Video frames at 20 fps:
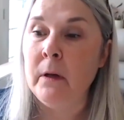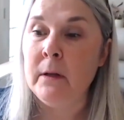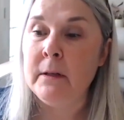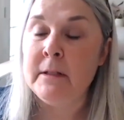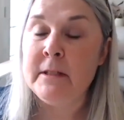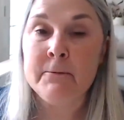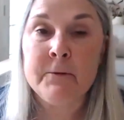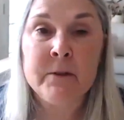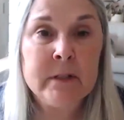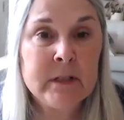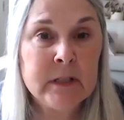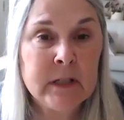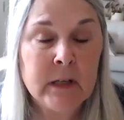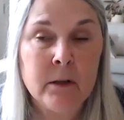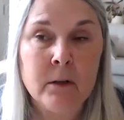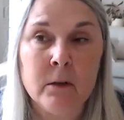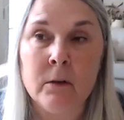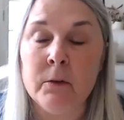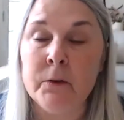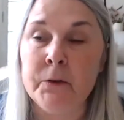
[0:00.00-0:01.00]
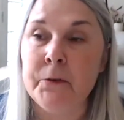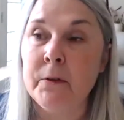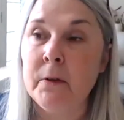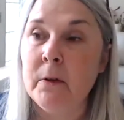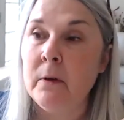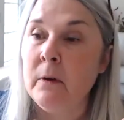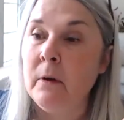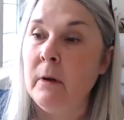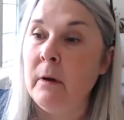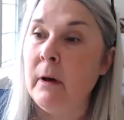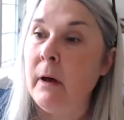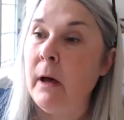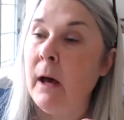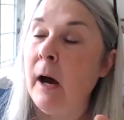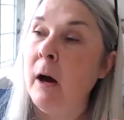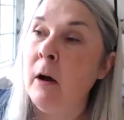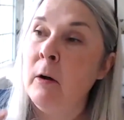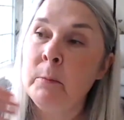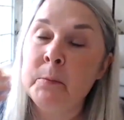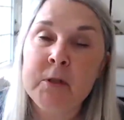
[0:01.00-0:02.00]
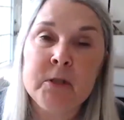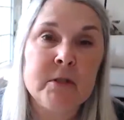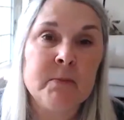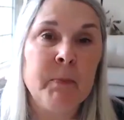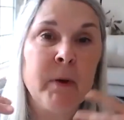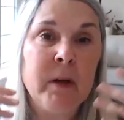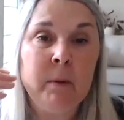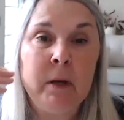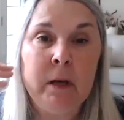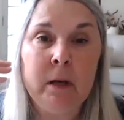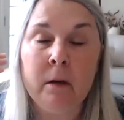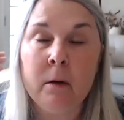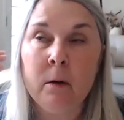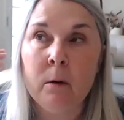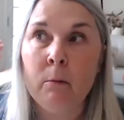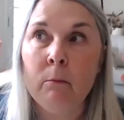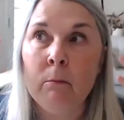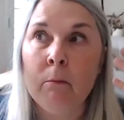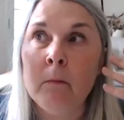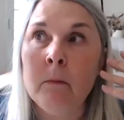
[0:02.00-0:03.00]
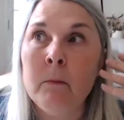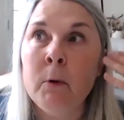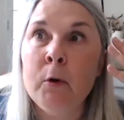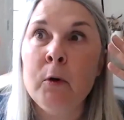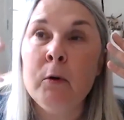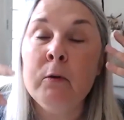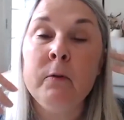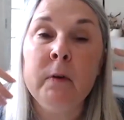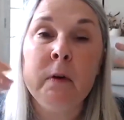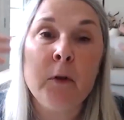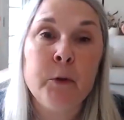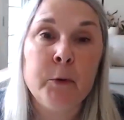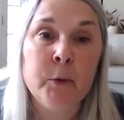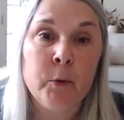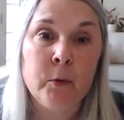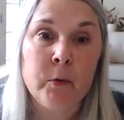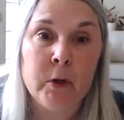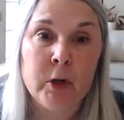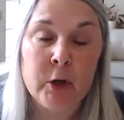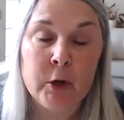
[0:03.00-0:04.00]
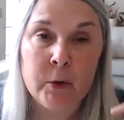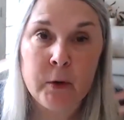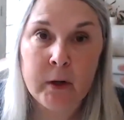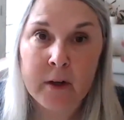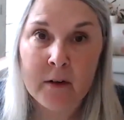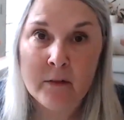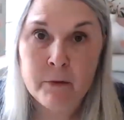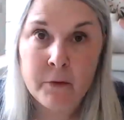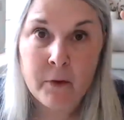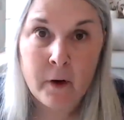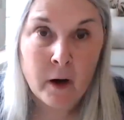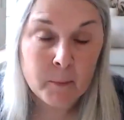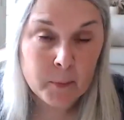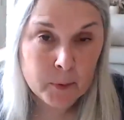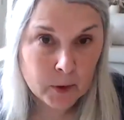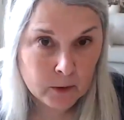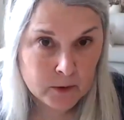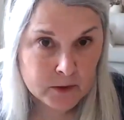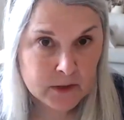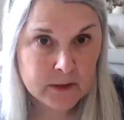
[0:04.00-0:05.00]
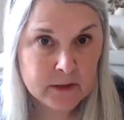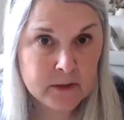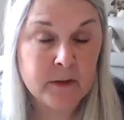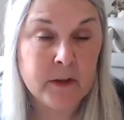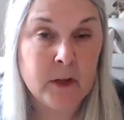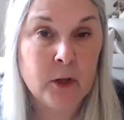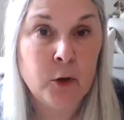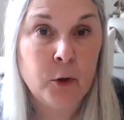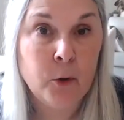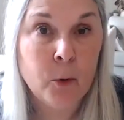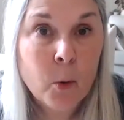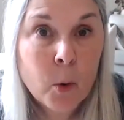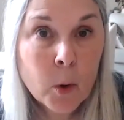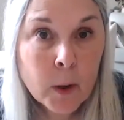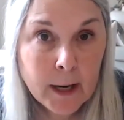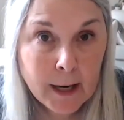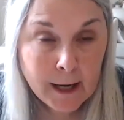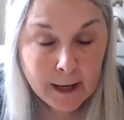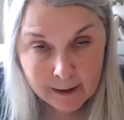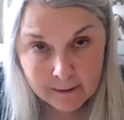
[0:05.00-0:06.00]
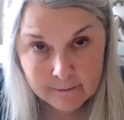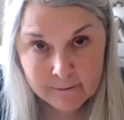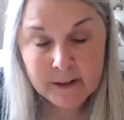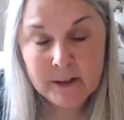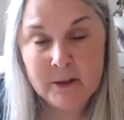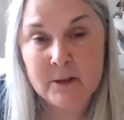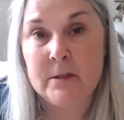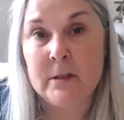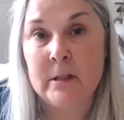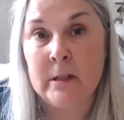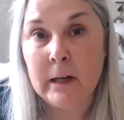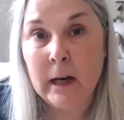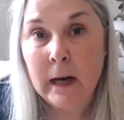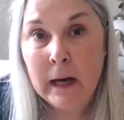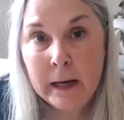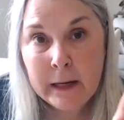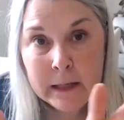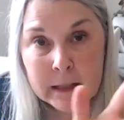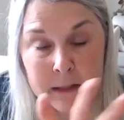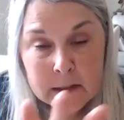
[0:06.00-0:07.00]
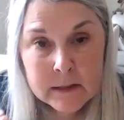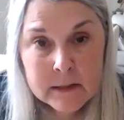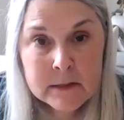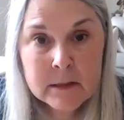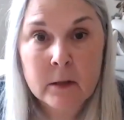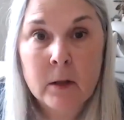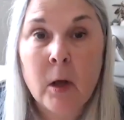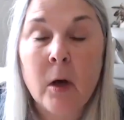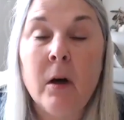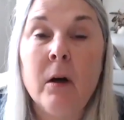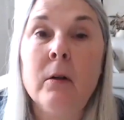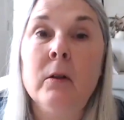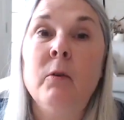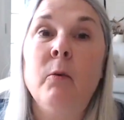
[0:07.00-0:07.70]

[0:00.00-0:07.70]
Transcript: Different skills, help just maybe moving through the creative thought process that you're having, just guidance along the